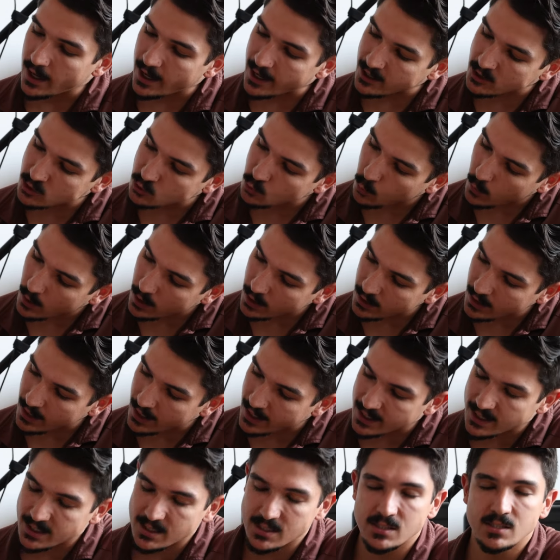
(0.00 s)
As well
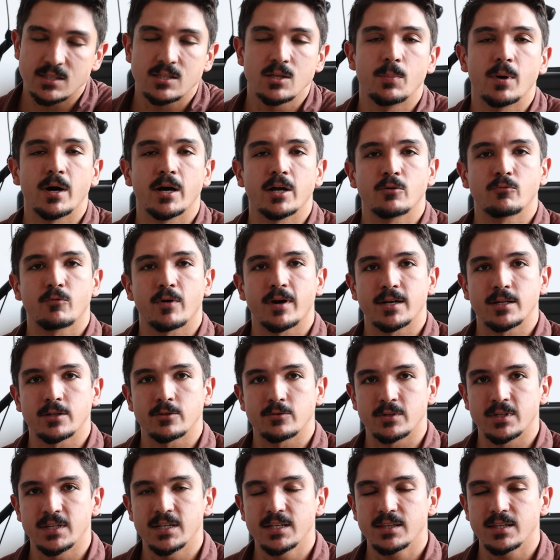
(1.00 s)
as the button right
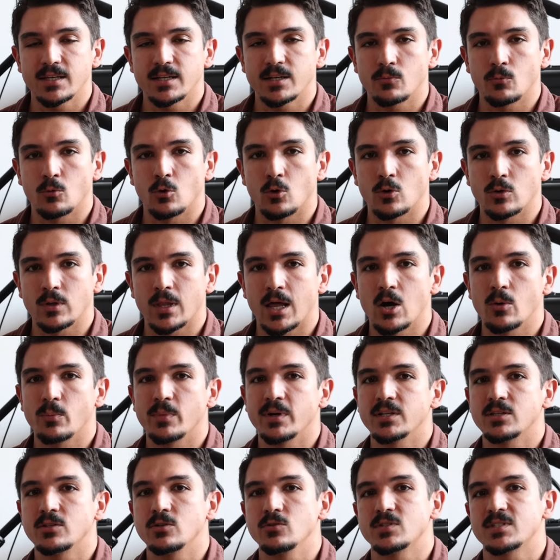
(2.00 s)
underneath it will allow
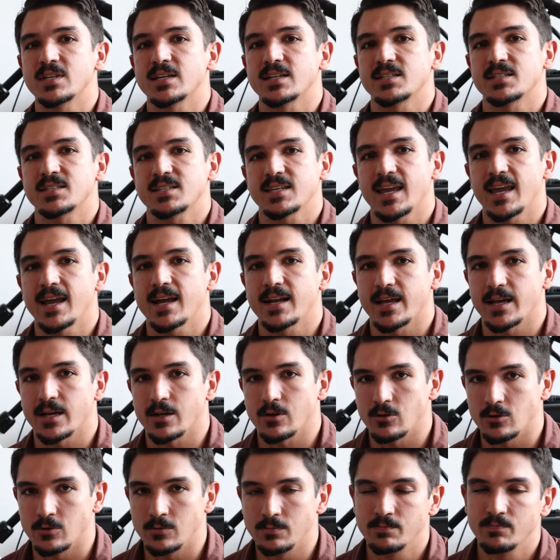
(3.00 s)
me to set a scan
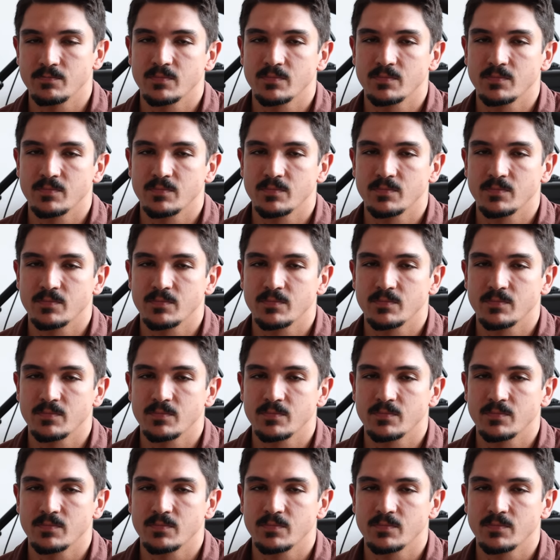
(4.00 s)
angle.